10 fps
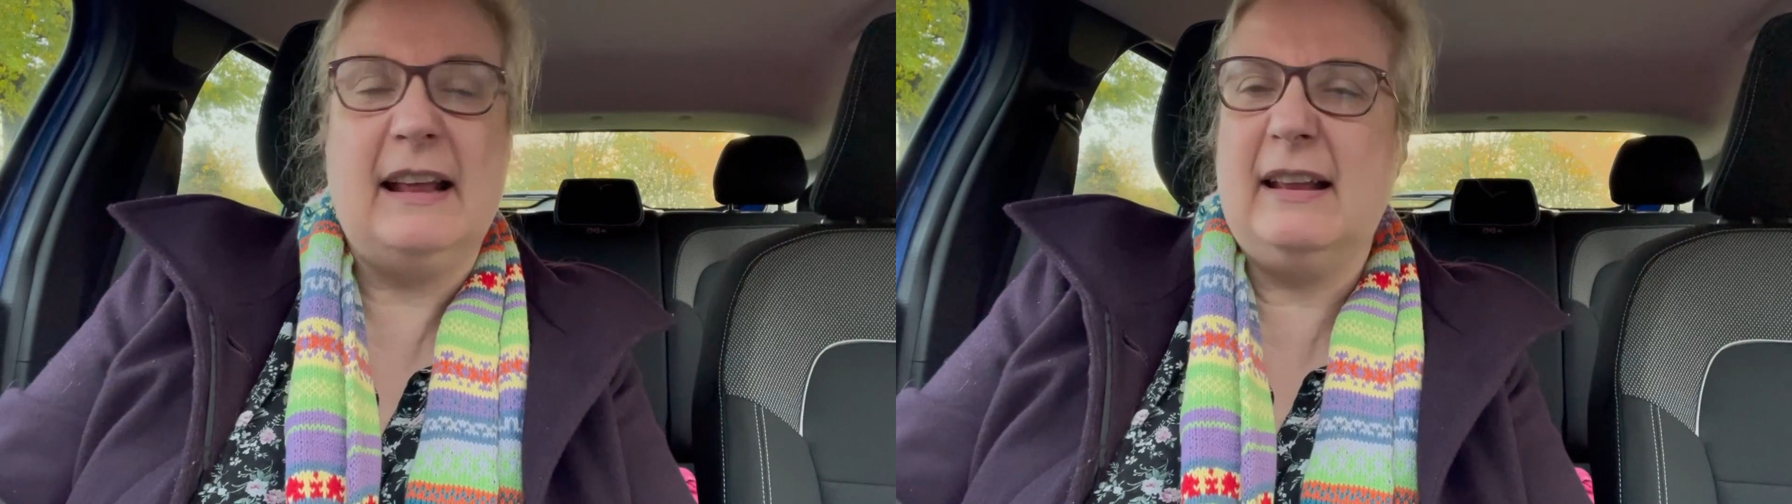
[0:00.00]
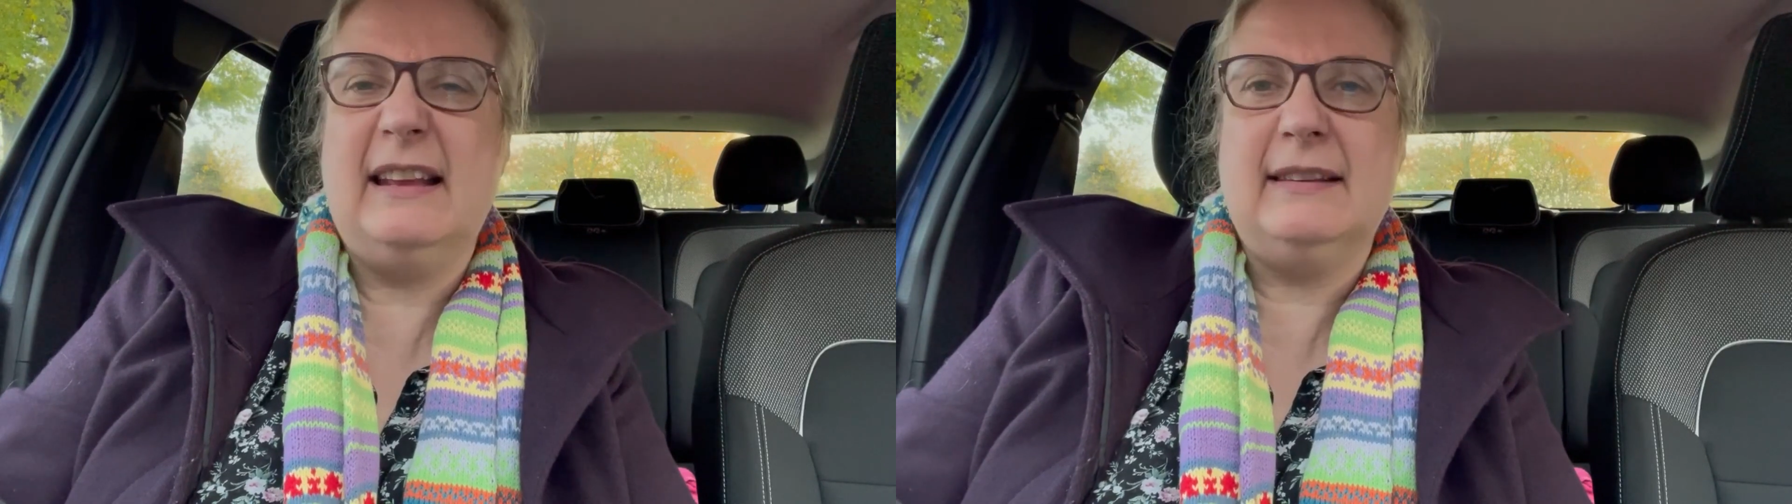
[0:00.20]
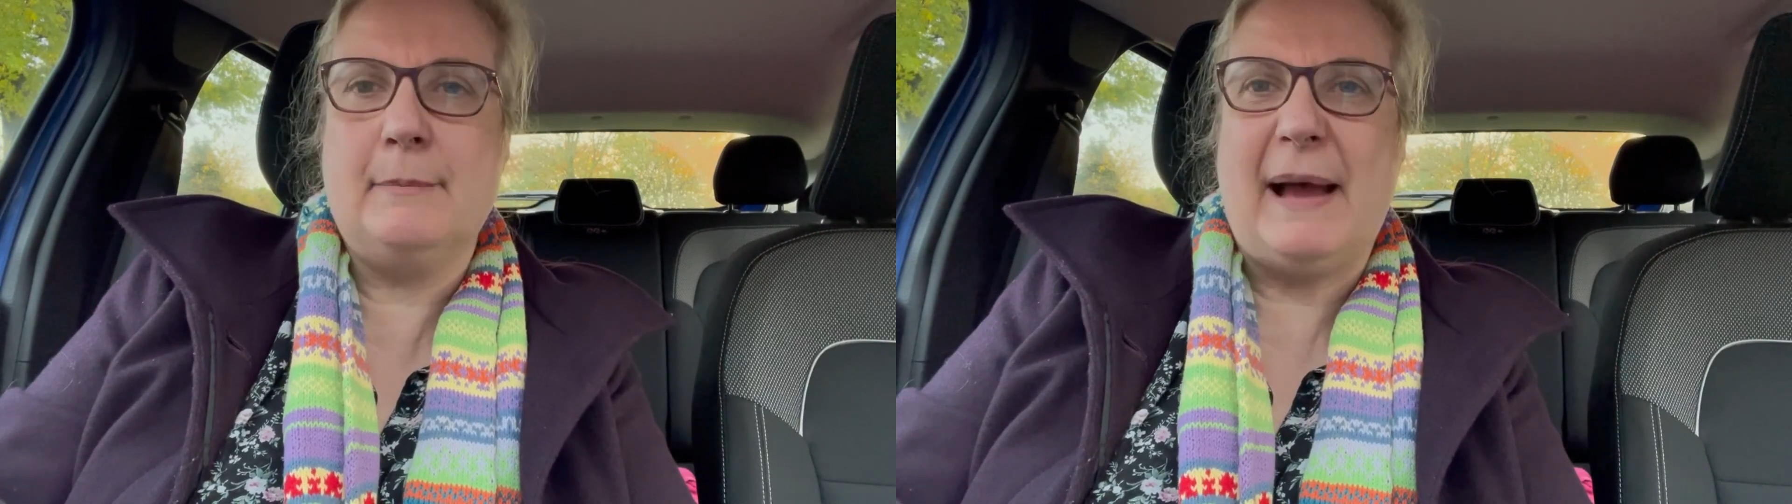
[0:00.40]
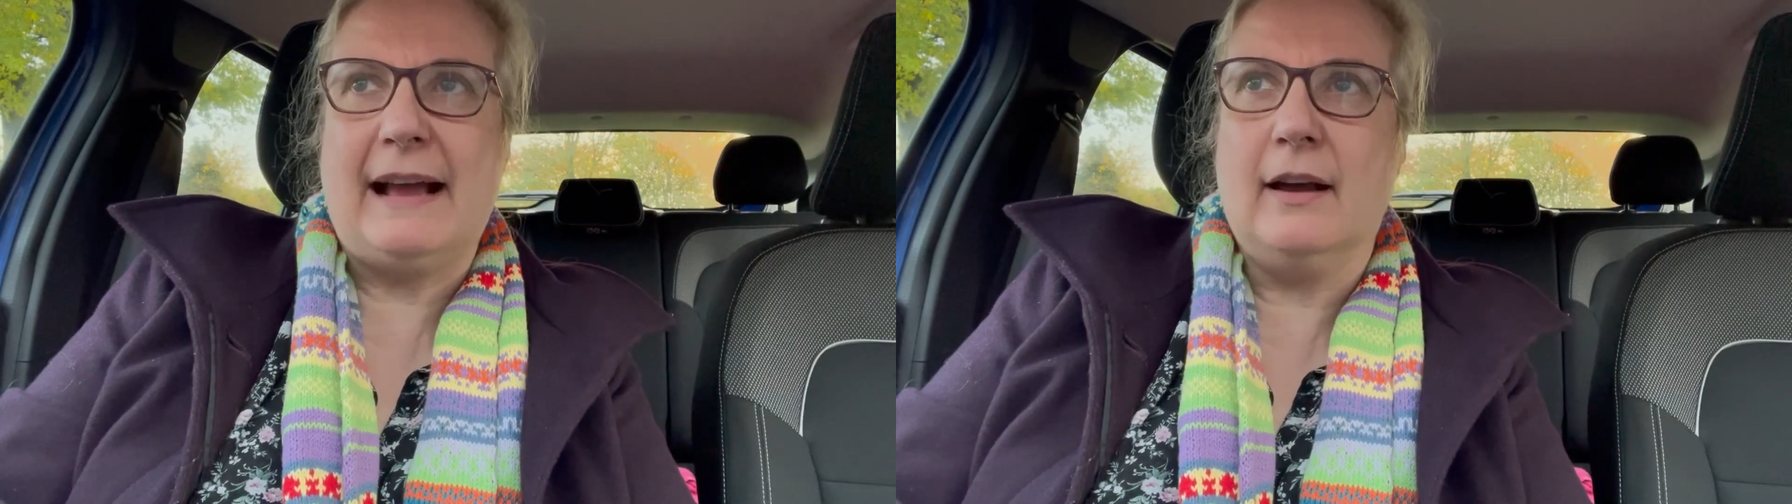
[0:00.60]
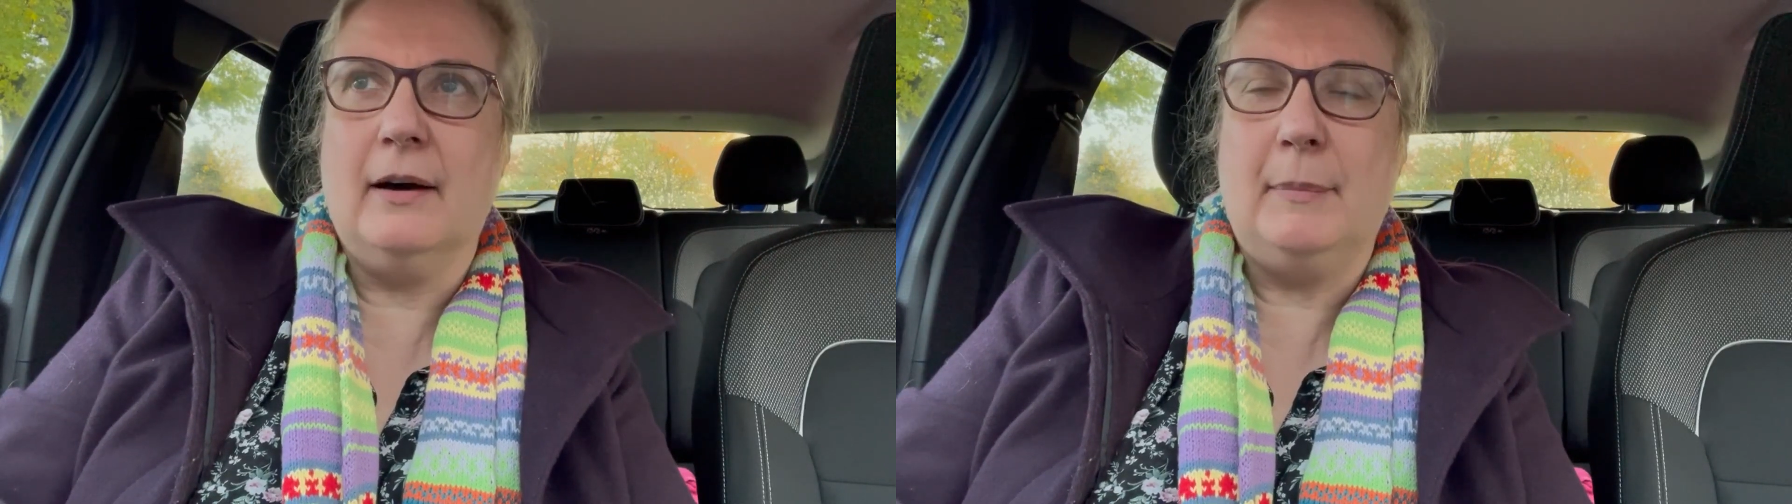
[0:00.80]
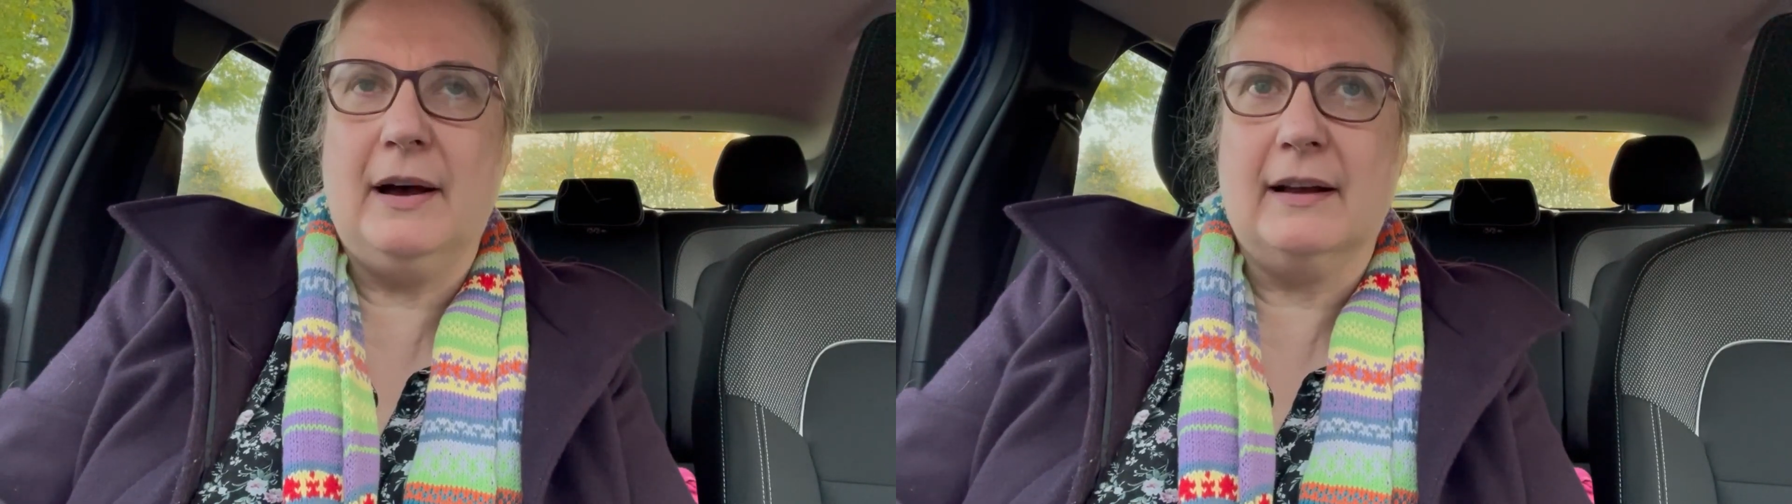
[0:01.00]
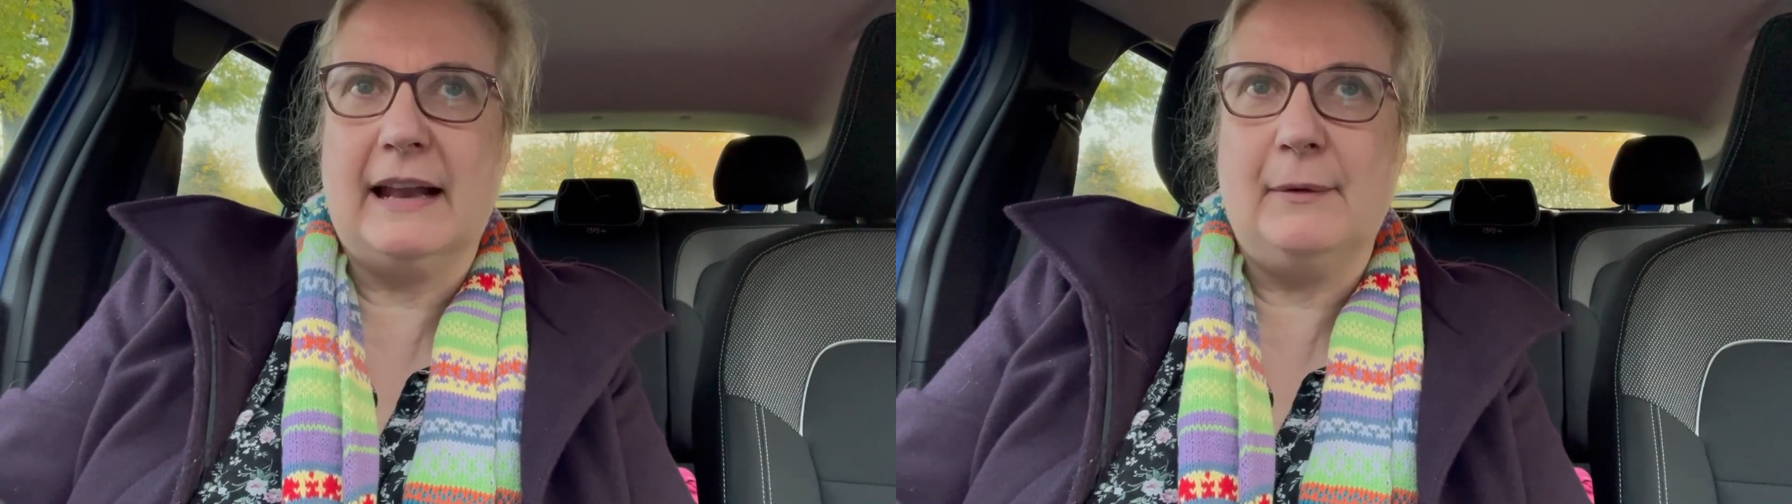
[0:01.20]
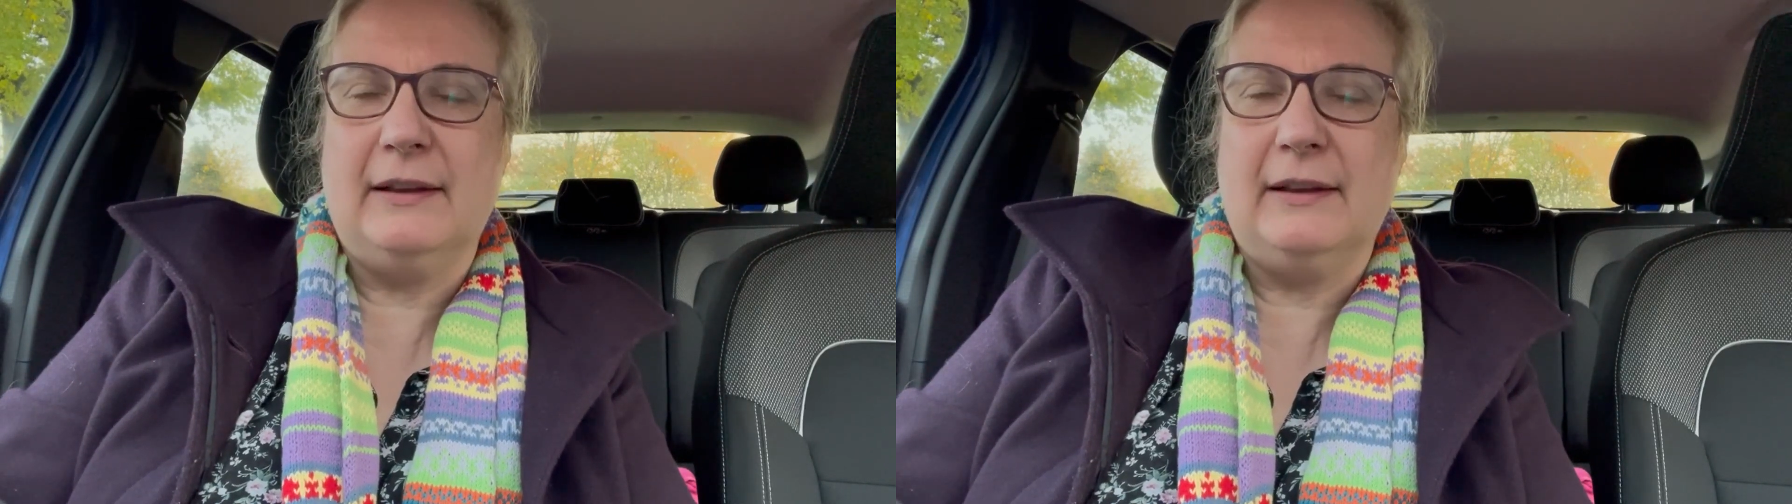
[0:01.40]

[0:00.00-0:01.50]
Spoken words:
It's the back car park anyway.